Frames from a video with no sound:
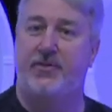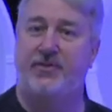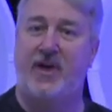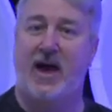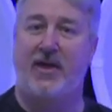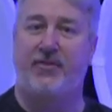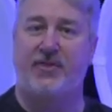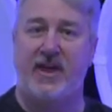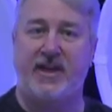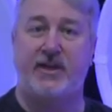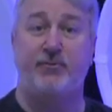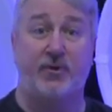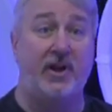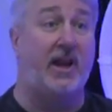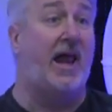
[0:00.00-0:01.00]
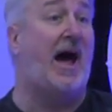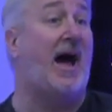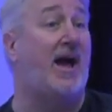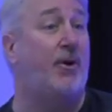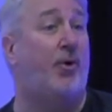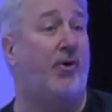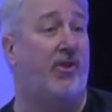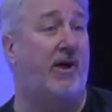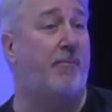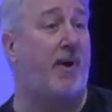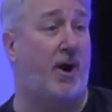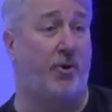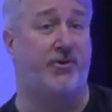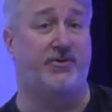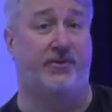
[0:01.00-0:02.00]
that they can rely on that
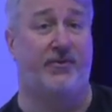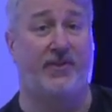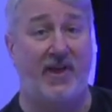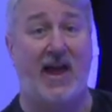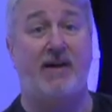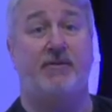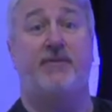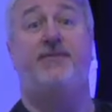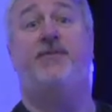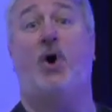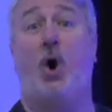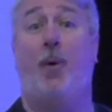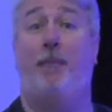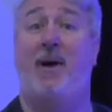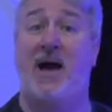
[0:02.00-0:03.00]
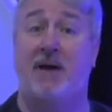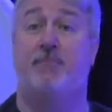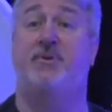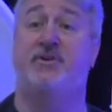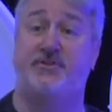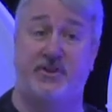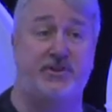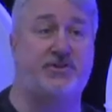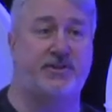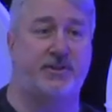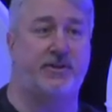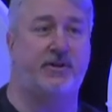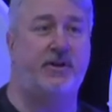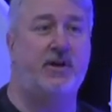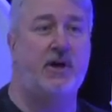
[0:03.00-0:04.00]
person, that they have a fallback
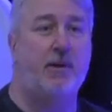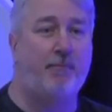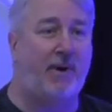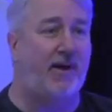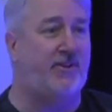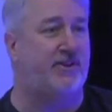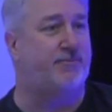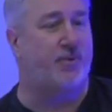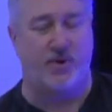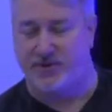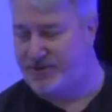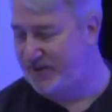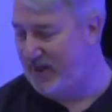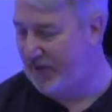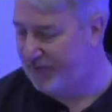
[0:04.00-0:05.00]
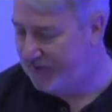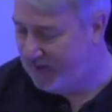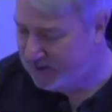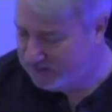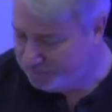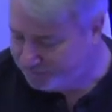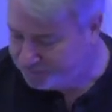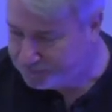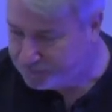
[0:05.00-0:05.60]
position by this person out there.